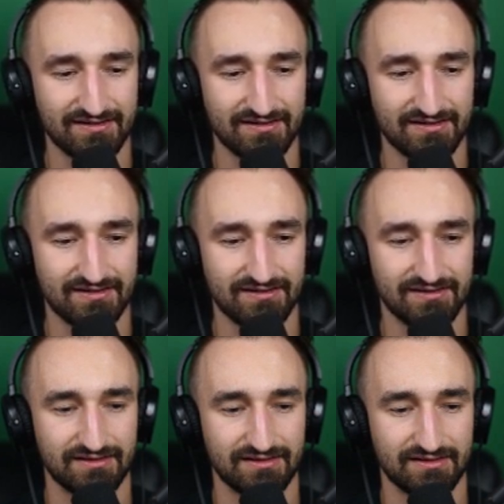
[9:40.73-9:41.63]

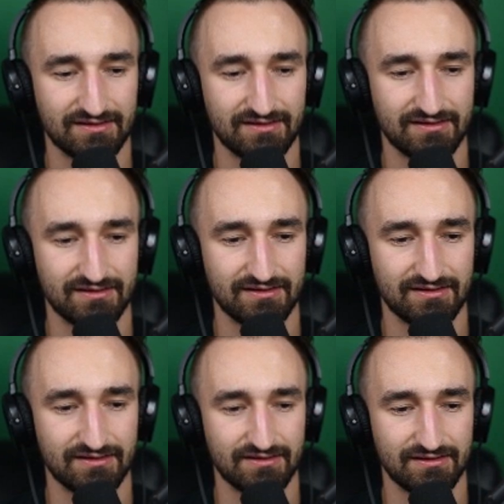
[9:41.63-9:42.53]

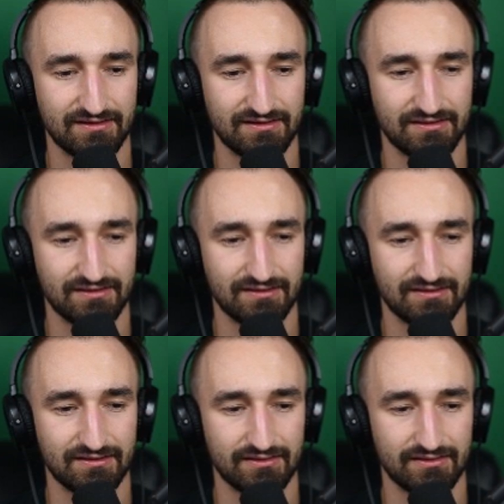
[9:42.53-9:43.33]
[no speech]